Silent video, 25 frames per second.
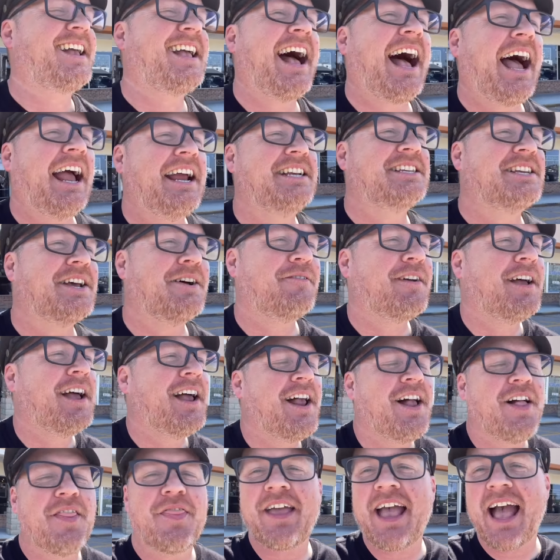kind of.
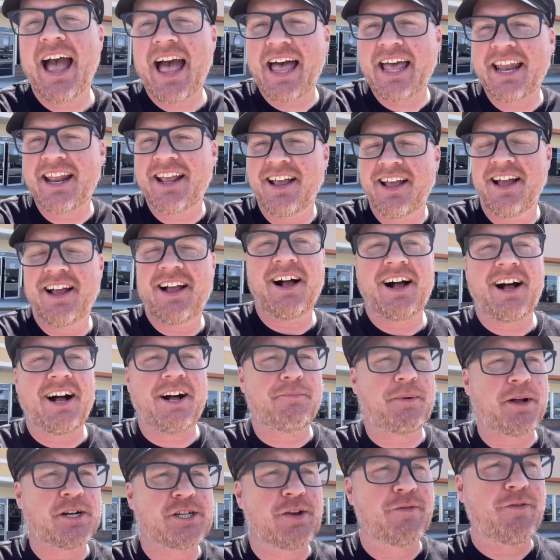They had a
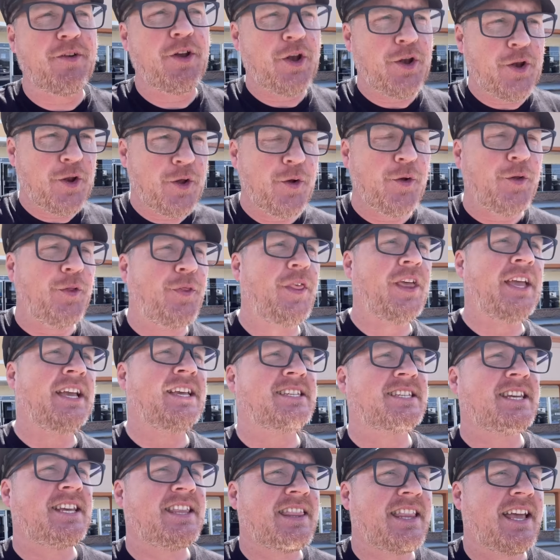bunch of new
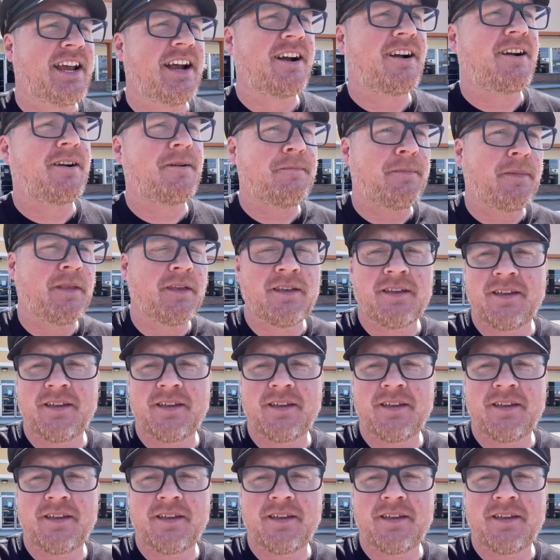things in there,